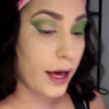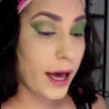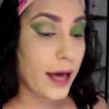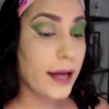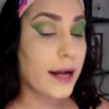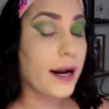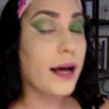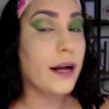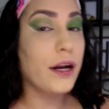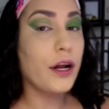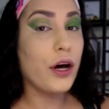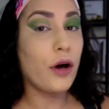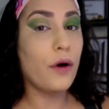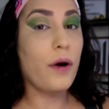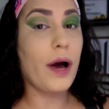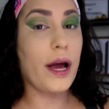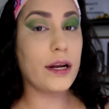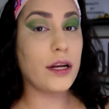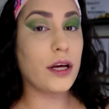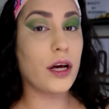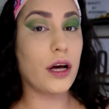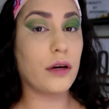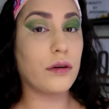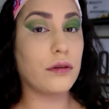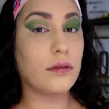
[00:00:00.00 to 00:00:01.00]
And I know,
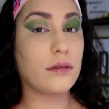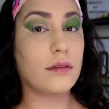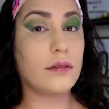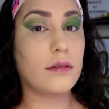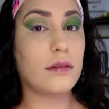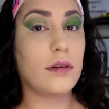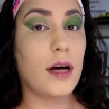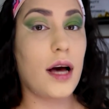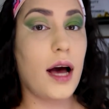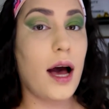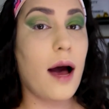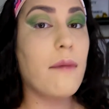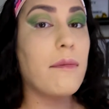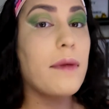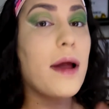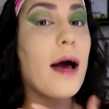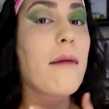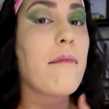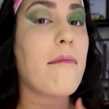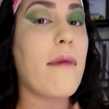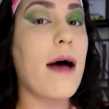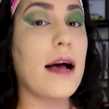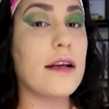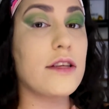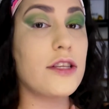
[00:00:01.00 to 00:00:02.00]
I'm
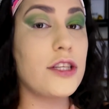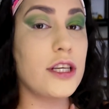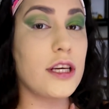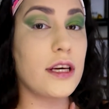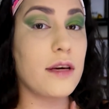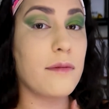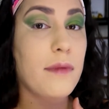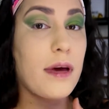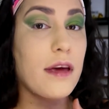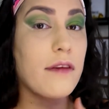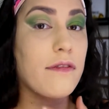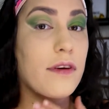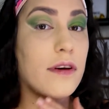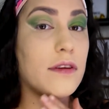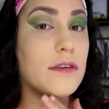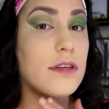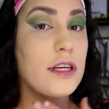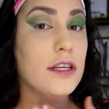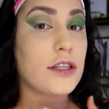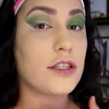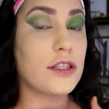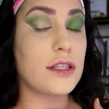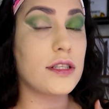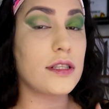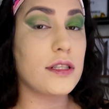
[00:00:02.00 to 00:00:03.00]
not matching my
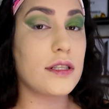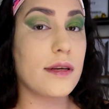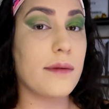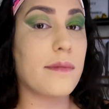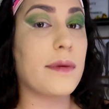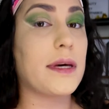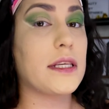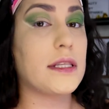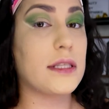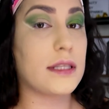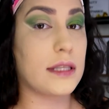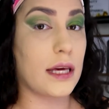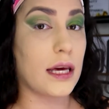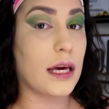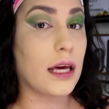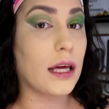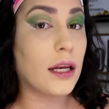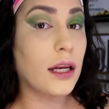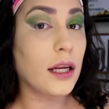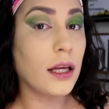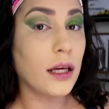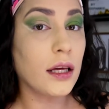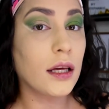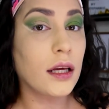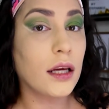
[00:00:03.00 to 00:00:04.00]
foundation to my
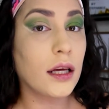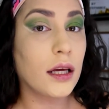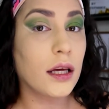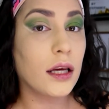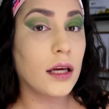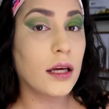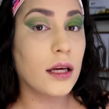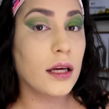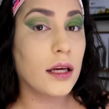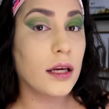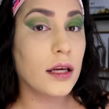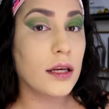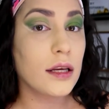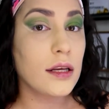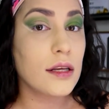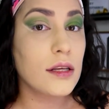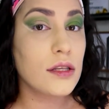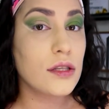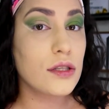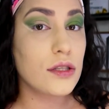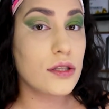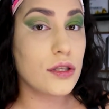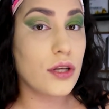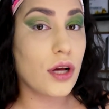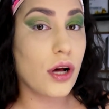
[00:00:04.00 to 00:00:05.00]
skin.
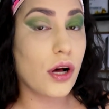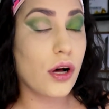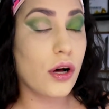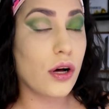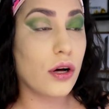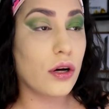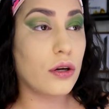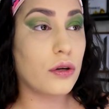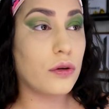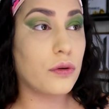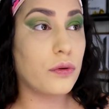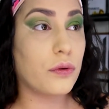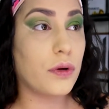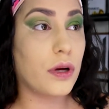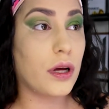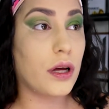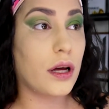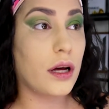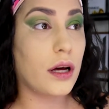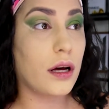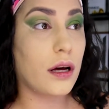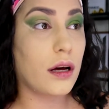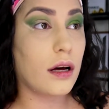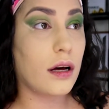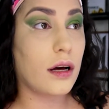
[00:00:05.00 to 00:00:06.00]
So
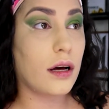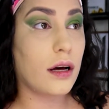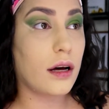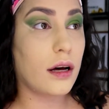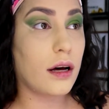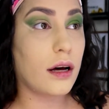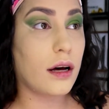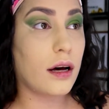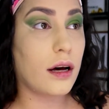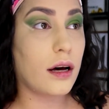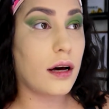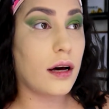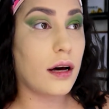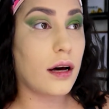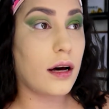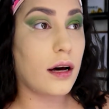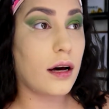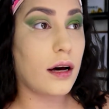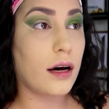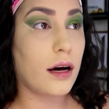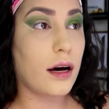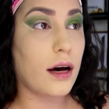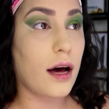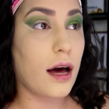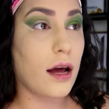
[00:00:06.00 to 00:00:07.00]

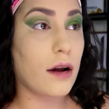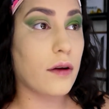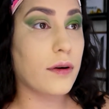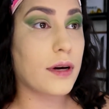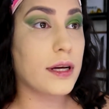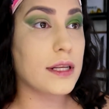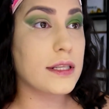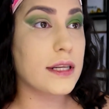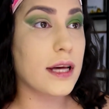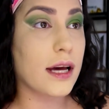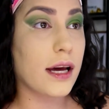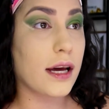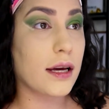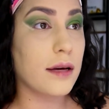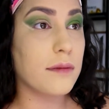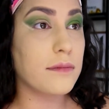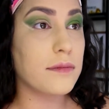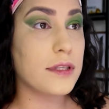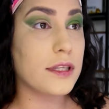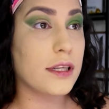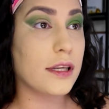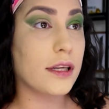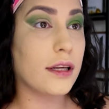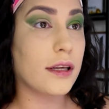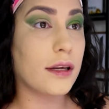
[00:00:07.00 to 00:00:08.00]
I don't got time
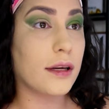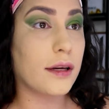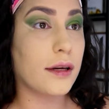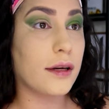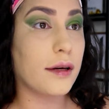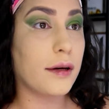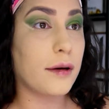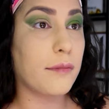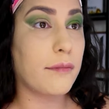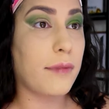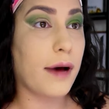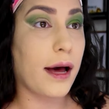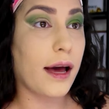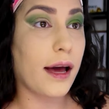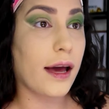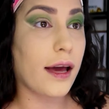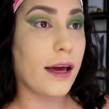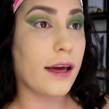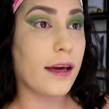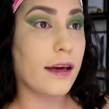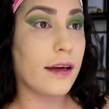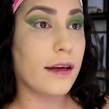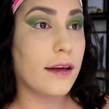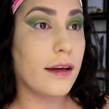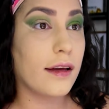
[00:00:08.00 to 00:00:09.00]
to
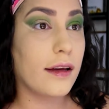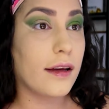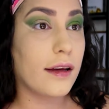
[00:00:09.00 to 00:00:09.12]
buy